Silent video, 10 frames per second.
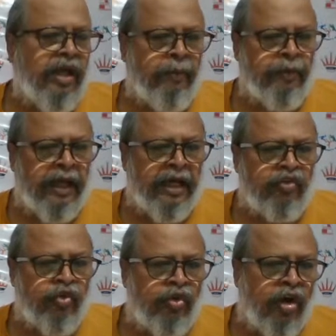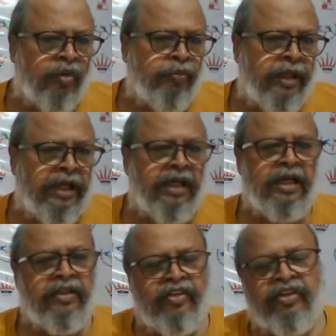A player should not play.
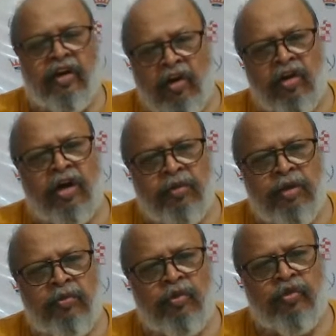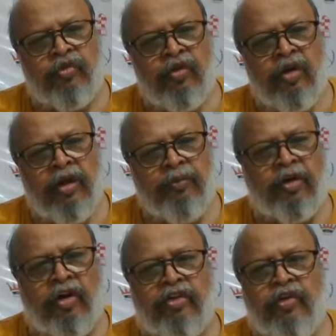These are all horrible moves
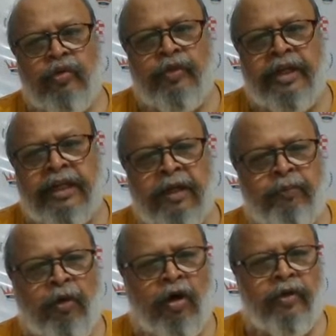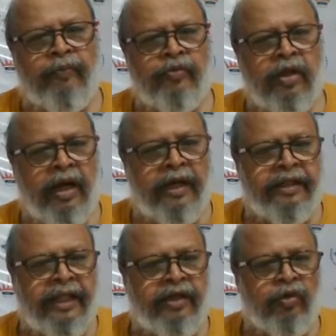because winning a pawn and
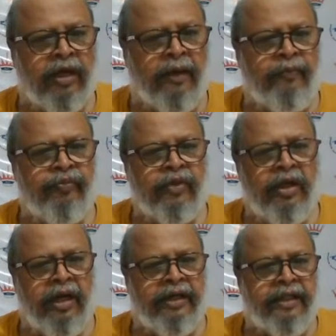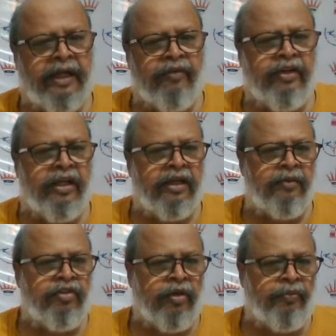then you come and thereafter a
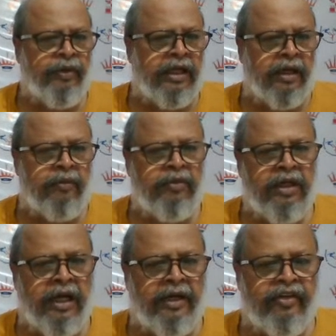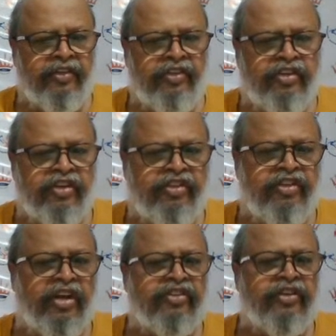bishop will come and this is just
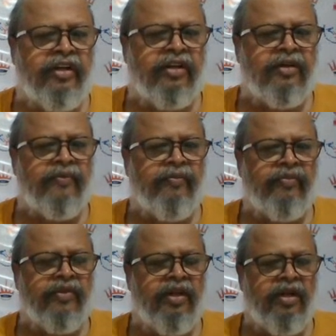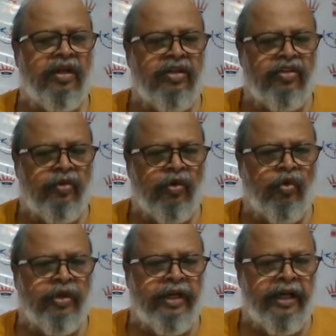disaster. This will
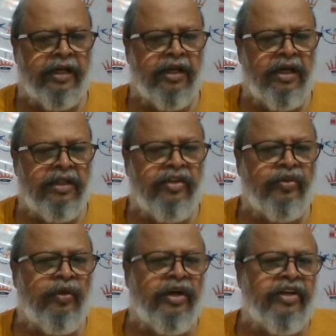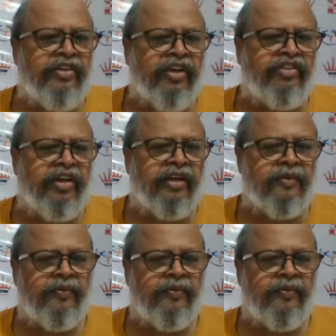rook here. This will be a disaster.